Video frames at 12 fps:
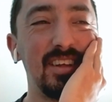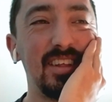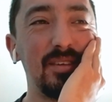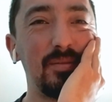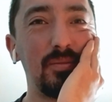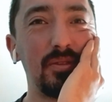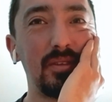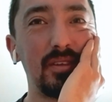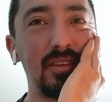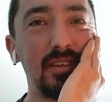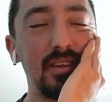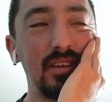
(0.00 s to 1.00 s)
think
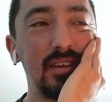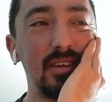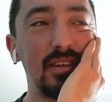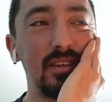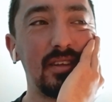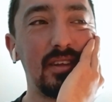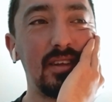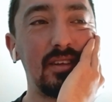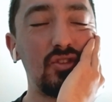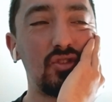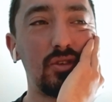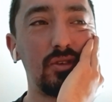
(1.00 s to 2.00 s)
I
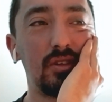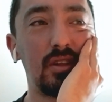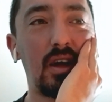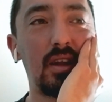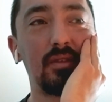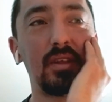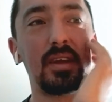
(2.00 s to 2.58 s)
just learned a lot of